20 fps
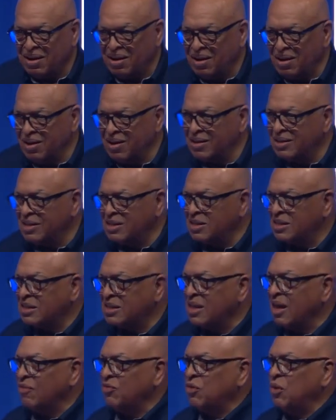All of this
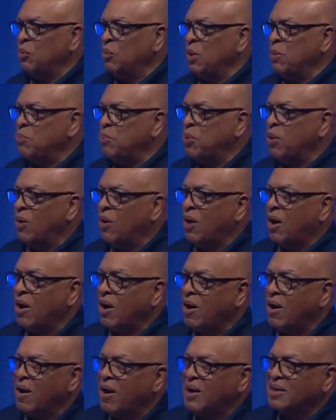stuff that we pour
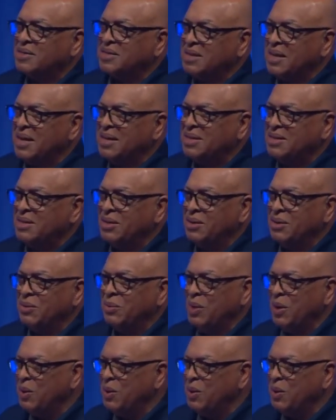our hearts into,